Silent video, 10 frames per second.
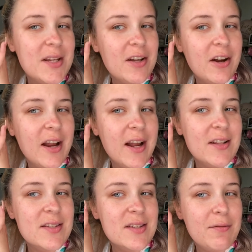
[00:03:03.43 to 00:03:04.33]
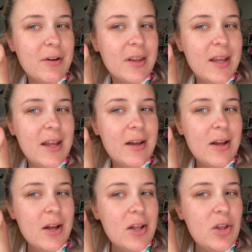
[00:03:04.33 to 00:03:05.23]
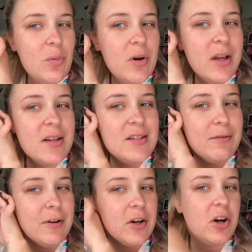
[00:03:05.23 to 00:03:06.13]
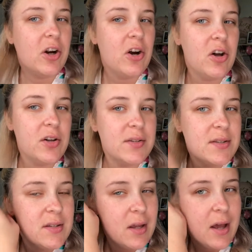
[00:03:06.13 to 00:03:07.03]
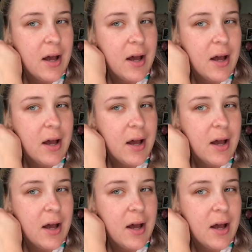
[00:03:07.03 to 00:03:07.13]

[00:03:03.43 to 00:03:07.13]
your hands differently, you will get different curls.